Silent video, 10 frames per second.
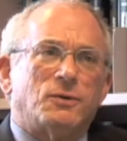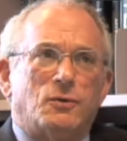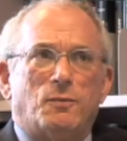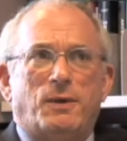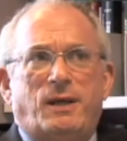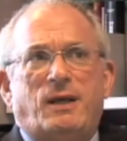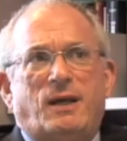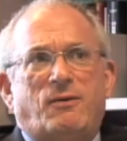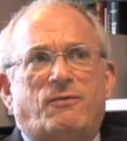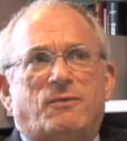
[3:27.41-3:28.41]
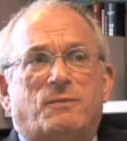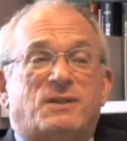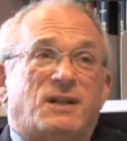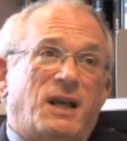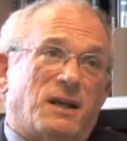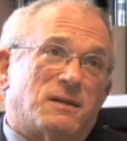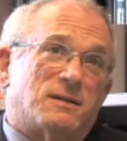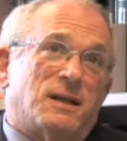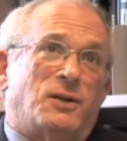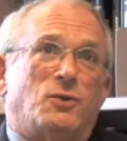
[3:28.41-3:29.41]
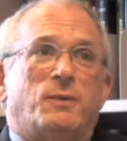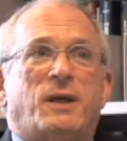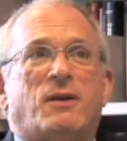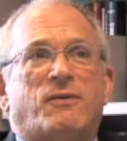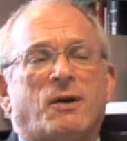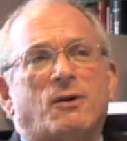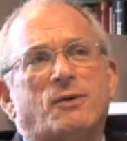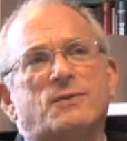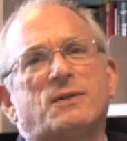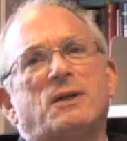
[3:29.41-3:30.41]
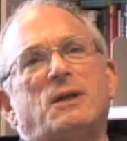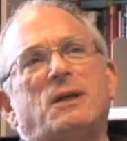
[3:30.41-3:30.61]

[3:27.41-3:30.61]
You may have mistakes and you may have errors.